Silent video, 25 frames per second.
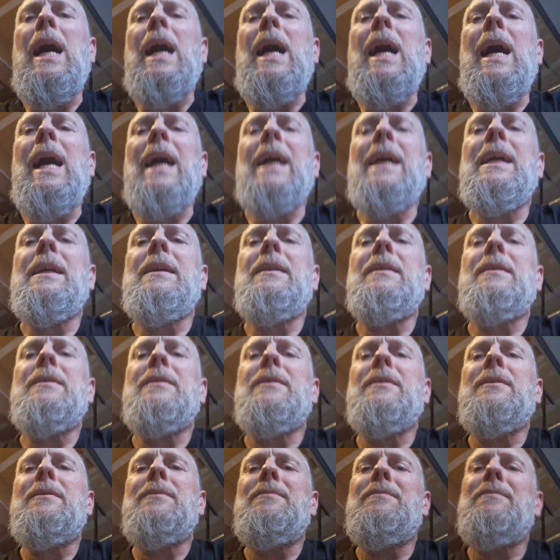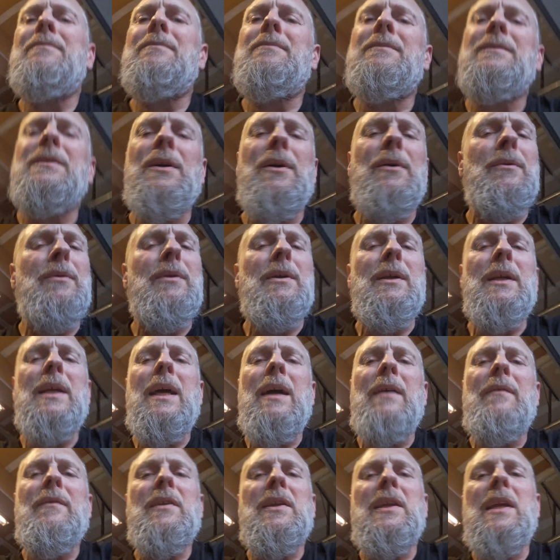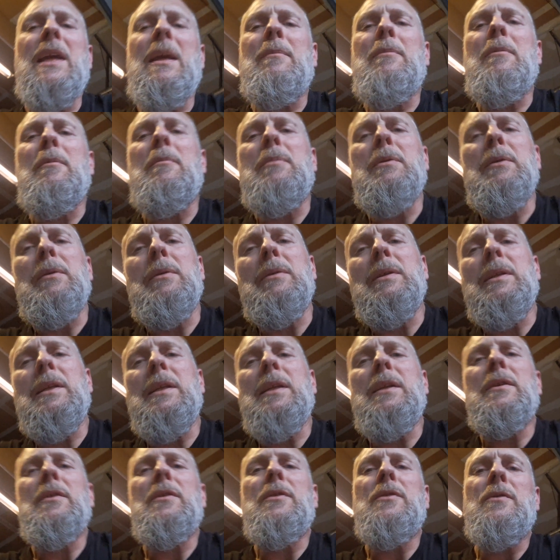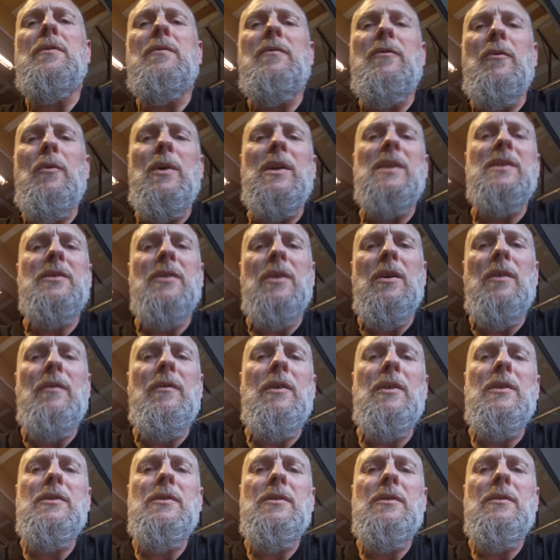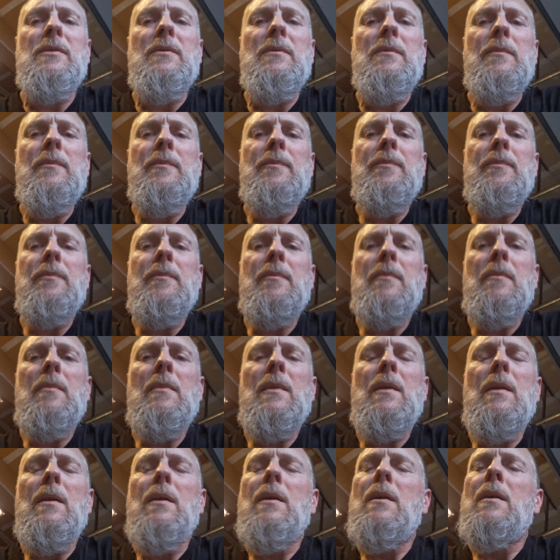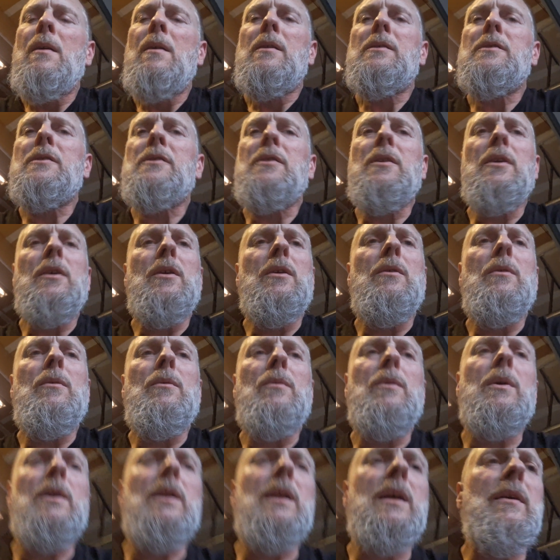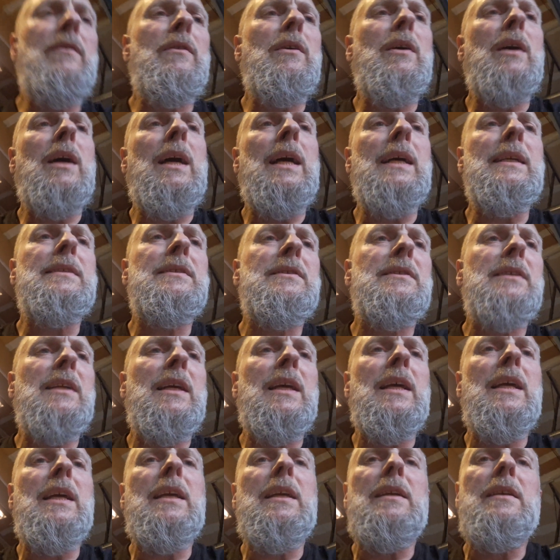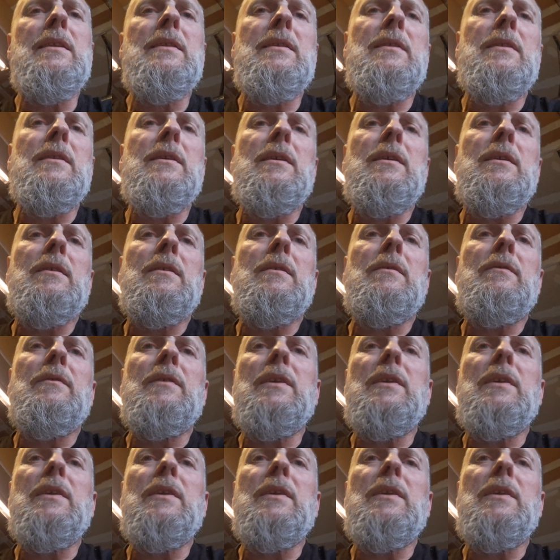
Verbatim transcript: I don't really have the capability to do voiceovers. So whatever I say in the